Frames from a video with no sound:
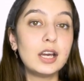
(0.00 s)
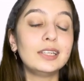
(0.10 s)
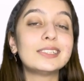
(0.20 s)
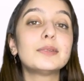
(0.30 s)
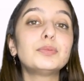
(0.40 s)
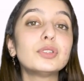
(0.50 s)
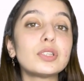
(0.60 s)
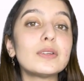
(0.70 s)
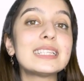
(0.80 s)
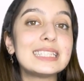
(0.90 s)
You're supposed
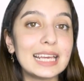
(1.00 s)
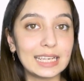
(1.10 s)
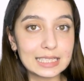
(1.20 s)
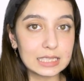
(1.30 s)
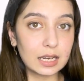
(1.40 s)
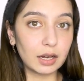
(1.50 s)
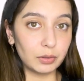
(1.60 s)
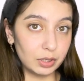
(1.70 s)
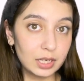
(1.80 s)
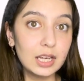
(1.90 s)
to say it aloud.